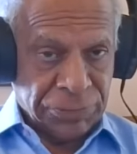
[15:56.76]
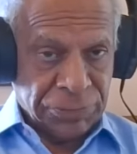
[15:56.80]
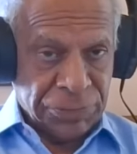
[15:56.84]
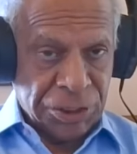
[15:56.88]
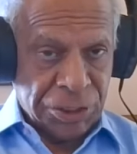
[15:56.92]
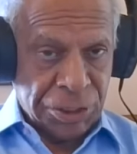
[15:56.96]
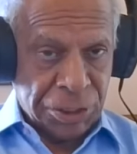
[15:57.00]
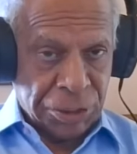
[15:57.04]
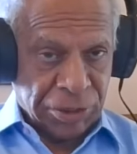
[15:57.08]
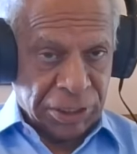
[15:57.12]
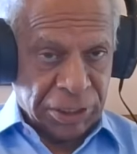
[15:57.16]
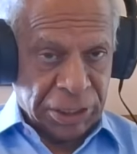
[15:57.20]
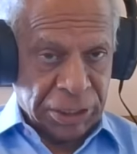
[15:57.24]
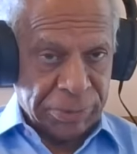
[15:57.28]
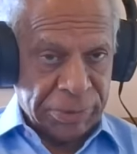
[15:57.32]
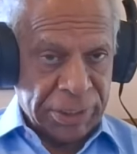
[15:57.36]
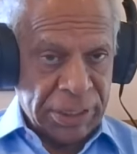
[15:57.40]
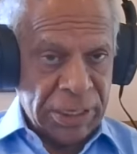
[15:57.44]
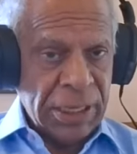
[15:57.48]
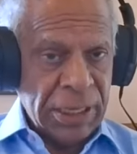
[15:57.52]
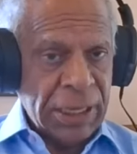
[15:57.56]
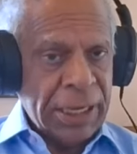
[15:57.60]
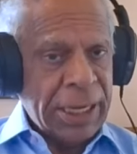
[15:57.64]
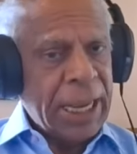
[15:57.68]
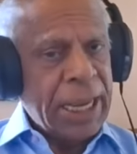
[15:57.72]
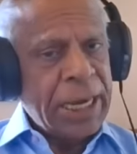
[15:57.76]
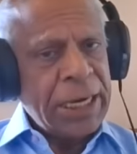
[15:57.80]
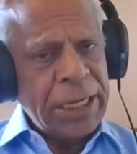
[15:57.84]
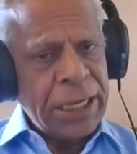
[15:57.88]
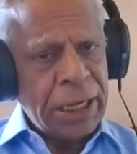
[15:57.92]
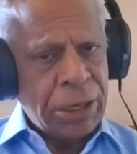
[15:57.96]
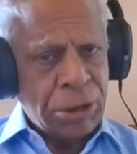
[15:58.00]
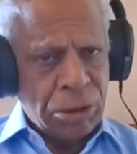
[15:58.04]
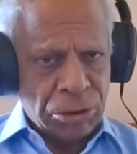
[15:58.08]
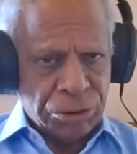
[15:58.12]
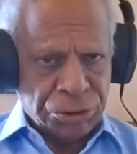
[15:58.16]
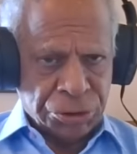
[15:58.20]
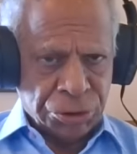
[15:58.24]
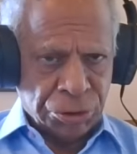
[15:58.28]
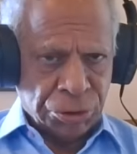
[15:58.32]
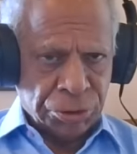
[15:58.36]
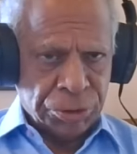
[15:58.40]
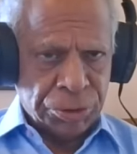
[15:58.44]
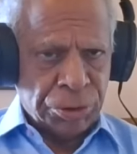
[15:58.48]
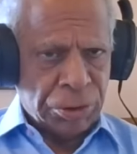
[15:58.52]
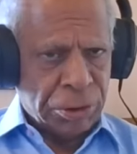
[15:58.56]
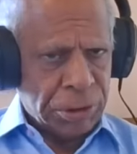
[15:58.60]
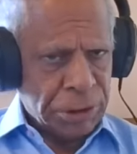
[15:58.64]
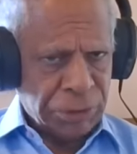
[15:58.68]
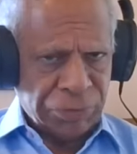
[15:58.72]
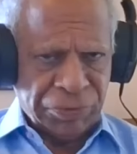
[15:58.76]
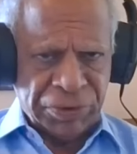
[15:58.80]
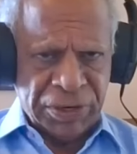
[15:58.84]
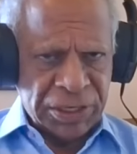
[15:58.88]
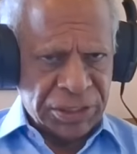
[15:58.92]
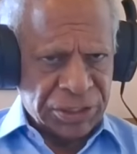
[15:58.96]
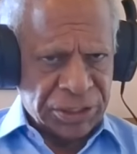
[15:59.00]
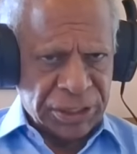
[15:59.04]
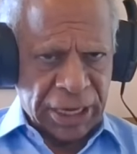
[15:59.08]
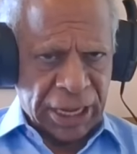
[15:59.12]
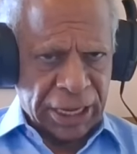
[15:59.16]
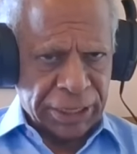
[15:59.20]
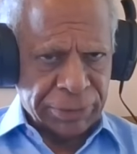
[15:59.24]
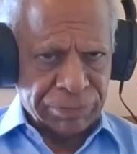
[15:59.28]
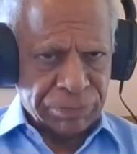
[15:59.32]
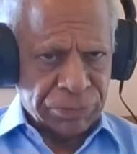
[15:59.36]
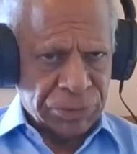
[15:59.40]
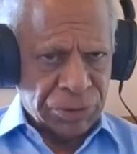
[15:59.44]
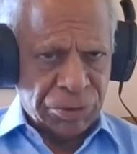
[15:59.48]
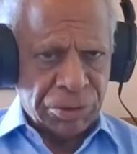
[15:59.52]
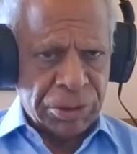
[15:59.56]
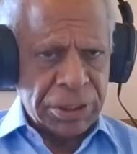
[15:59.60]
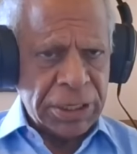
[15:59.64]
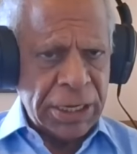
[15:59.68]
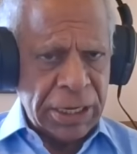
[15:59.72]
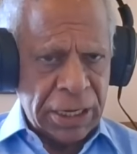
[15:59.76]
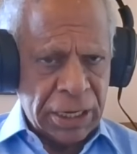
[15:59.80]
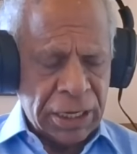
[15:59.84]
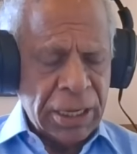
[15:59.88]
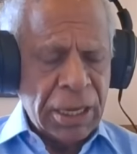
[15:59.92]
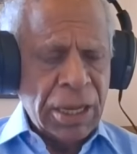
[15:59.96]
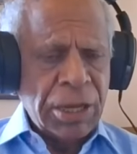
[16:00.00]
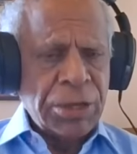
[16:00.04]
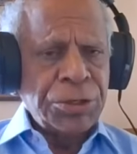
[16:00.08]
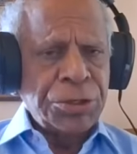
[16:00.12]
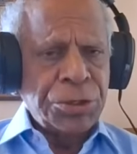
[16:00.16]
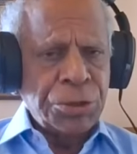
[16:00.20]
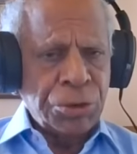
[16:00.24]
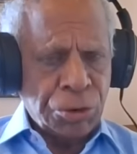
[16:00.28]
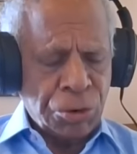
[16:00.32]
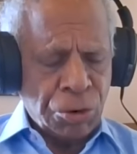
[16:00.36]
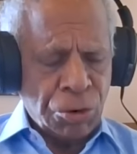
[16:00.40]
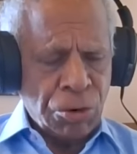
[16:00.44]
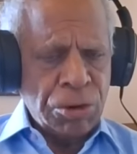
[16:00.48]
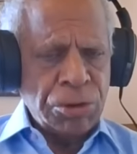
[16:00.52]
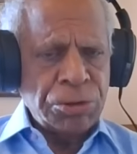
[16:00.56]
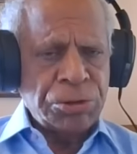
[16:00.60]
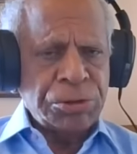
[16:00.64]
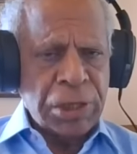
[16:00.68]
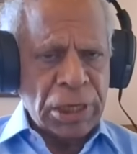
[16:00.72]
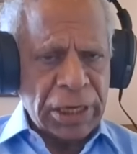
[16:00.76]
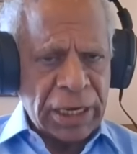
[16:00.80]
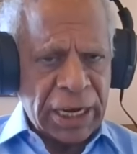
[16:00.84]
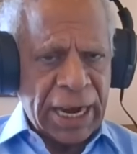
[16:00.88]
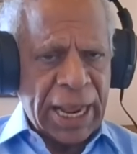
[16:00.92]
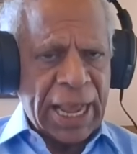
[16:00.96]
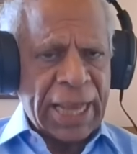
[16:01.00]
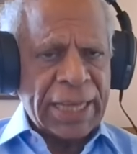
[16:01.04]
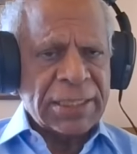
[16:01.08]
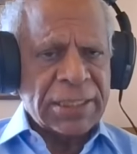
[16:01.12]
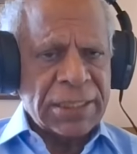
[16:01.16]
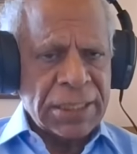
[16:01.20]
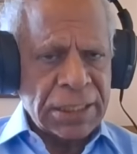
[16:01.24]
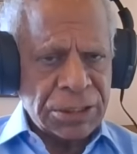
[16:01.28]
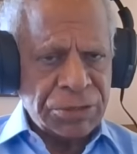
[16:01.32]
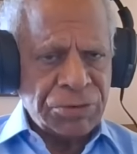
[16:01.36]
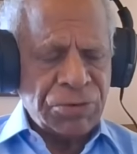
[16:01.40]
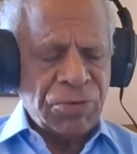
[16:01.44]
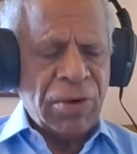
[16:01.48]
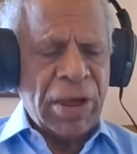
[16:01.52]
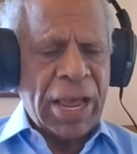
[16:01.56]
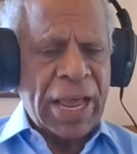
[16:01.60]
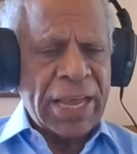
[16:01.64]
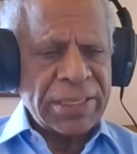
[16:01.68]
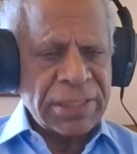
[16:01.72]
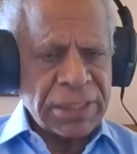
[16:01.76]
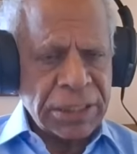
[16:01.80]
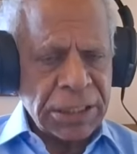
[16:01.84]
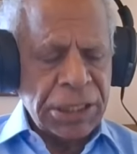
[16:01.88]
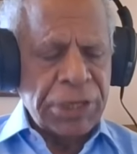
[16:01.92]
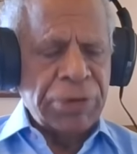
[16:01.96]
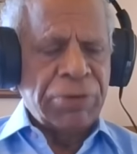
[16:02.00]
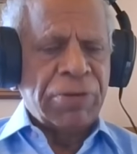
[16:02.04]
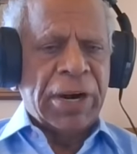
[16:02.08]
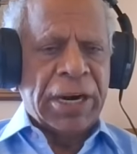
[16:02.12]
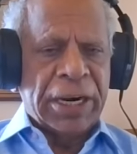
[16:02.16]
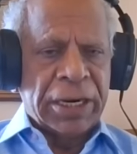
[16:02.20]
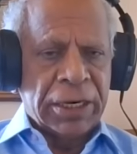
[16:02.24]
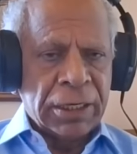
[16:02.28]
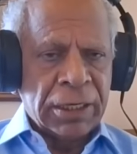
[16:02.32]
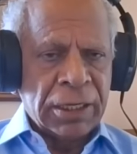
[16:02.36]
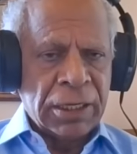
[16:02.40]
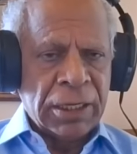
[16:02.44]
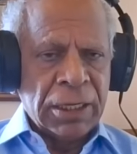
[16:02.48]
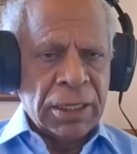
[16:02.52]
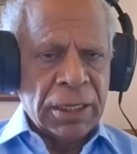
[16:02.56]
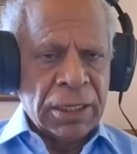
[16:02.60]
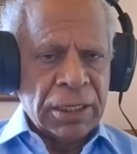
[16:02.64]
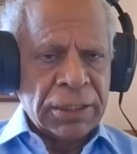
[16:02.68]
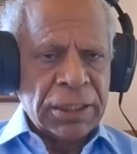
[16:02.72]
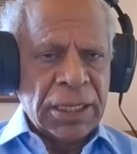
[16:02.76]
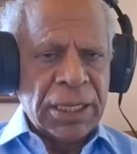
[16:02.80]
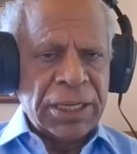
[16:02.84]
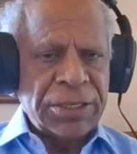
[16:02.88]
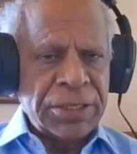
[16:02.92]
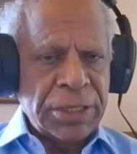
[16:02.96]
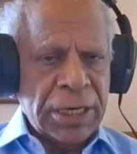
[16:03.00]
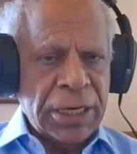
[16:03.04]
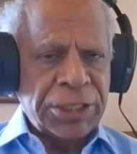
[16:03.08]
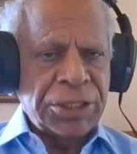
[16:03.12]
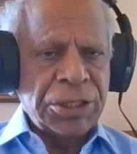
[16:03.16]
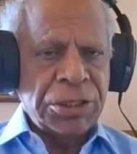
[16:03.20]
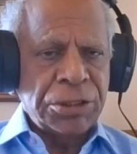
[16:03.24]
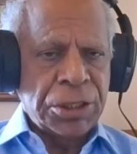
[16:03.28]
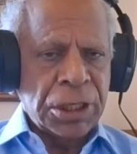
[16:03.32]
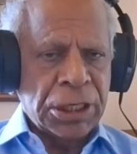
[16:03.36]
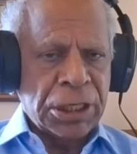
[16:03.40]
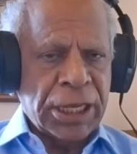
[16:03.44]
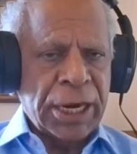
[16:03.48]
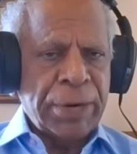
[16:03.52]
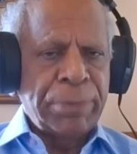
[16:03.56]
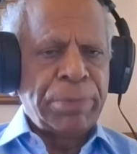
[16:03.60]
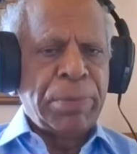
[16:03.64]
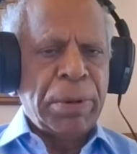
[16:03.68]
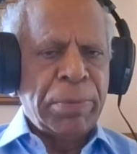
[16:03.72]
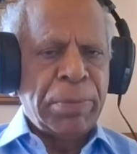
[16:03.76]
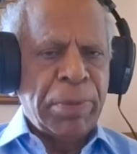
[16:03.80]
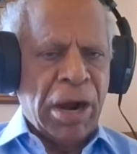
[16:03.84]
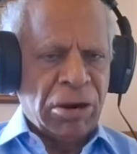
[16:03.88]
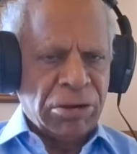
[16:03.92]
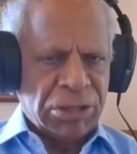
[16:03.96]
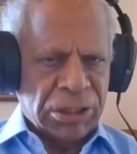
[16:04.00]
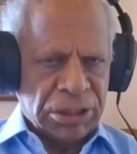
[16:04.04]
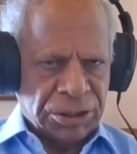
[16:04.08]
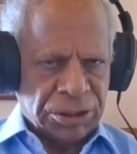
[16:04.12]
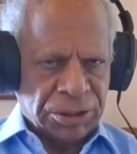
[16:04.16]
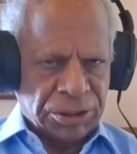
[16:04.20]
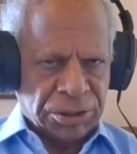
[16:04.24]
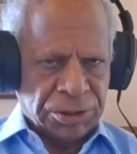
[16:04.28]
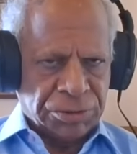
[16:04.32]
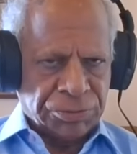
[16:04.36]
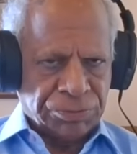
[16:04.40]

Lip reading: You know what I mean? Earlier also, not the first time. Okay. So, consular access was given. There is nothing to crib about it.